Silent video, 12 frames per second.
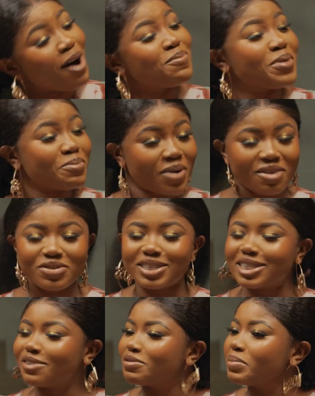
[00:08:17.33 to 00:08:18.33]
how people have
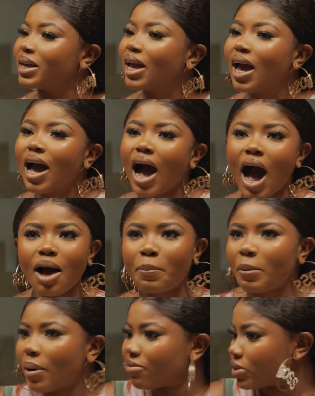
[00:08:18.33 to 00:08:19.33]
received me.
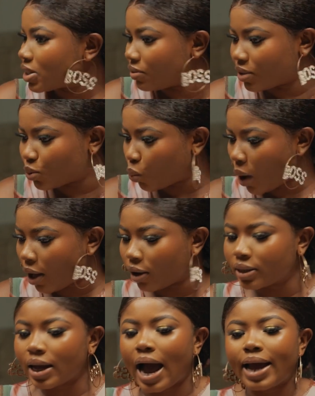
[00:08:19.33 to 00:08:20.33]
People have received it well.